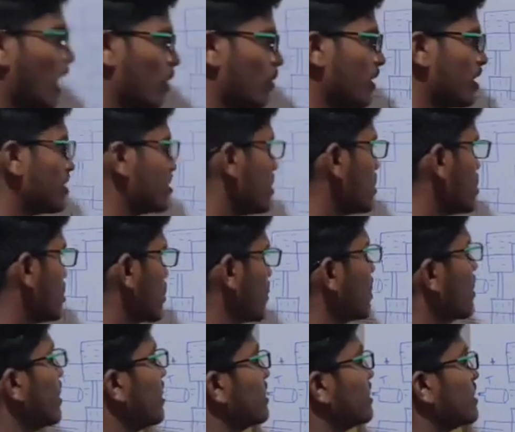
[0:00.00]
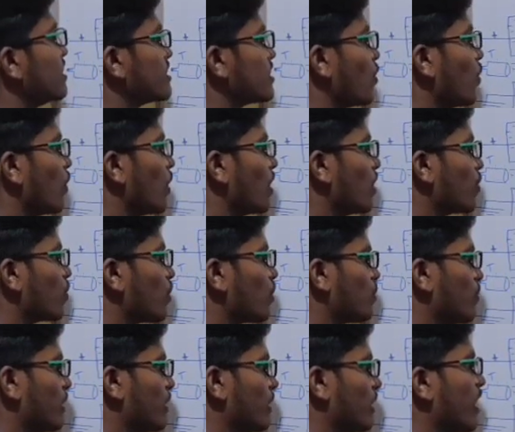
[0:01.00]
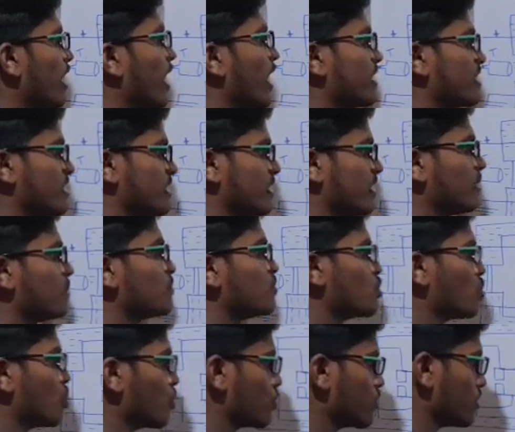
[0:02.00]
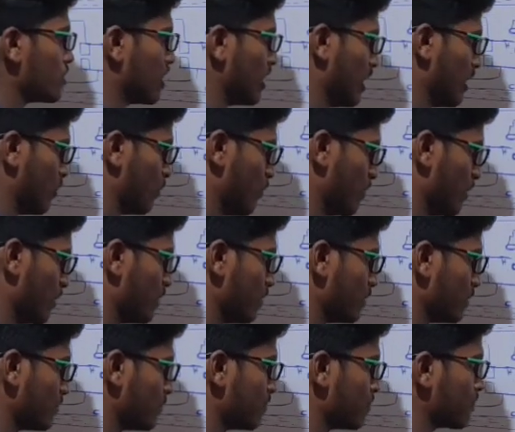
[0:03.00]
ionization, this oil droplet has some charges N1.